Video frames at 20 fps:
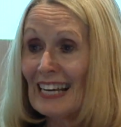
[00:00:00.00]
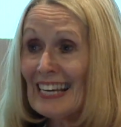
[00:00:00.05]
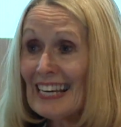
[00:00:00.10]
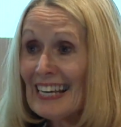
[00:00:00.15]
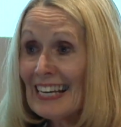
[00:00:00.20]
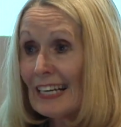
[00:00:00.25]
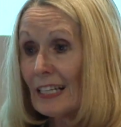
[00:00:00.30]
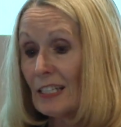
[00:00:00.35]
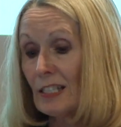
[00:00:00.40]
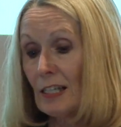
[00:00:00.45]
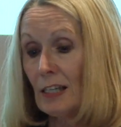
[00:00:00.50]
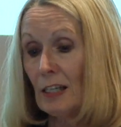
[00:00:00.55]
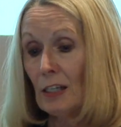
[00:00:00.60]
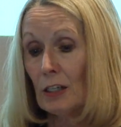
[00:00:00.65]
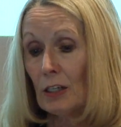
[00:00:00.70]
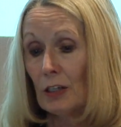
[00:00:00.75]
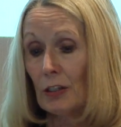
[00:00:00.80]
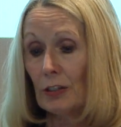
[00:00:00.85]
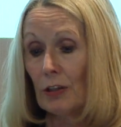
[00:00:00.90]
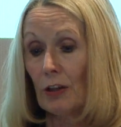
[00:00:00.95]
eager to
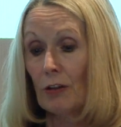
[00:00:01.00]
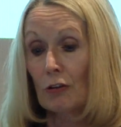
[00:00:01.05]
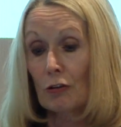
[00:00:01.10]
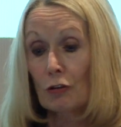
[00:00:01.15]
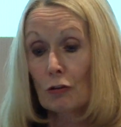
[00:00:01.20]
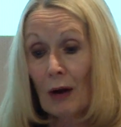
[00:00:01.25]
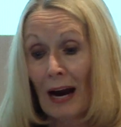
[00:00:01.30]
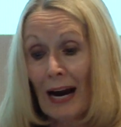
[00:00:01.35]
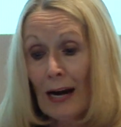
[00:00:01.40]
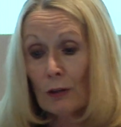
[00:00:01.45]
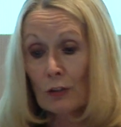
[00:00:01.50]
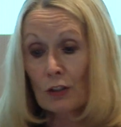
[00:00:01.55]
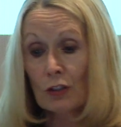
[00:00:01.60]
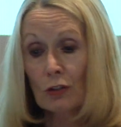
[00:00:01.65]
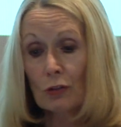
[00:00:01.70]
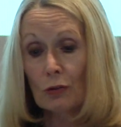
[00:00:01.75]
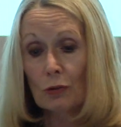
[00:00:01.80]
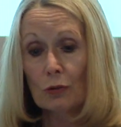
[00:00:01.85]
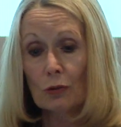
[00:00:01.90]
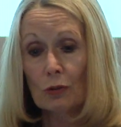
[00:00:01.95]
learn throughout
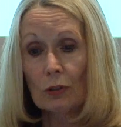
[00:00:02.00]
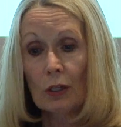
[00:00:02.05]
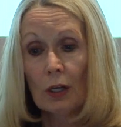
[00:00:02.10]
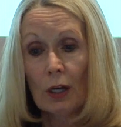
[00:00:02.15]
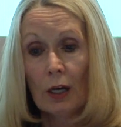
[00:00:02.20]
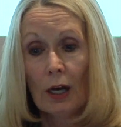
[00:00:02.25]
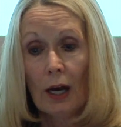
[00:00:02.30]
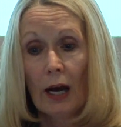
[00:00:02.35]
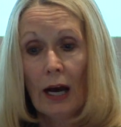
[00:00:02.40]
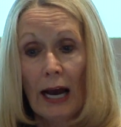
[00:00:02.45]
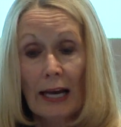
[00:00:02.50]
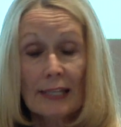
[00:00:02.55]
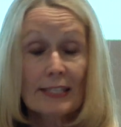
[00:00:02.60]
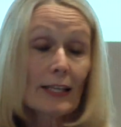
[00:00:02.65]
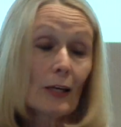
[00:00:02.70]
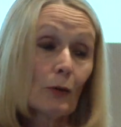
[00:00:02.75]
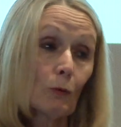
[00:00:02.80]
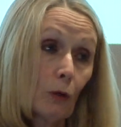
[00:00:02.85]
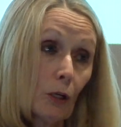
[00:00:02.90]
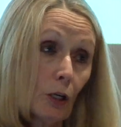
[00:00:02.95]
school as
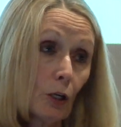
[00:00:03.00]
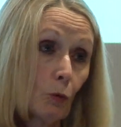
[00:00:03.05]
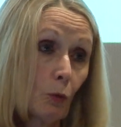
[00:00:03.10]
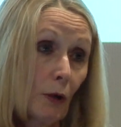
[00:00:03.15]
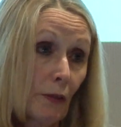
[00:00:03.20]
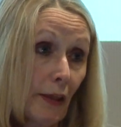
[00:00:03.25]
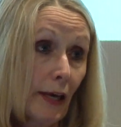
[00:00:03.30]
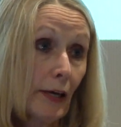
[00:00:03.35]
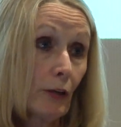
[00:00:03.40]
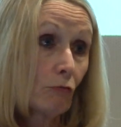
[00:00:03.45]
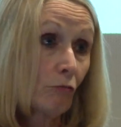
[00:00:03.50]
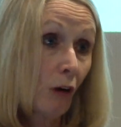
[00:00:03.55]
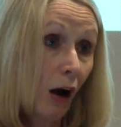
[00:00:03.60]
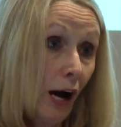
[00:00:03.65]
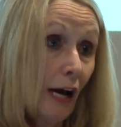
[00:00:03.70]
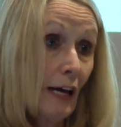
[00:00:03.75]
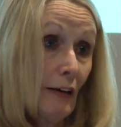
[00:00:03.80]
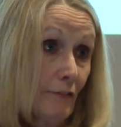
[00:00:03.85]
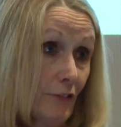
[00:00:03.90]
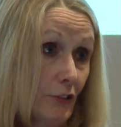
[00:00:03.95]
they were when they
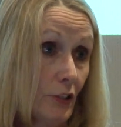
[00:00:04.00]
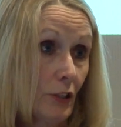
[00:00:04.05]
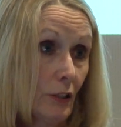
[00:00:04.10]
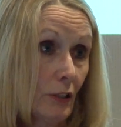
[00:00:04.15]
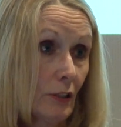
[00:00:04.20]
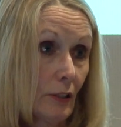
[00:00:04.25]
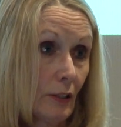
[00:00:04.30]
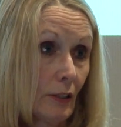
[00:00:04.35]
arrived.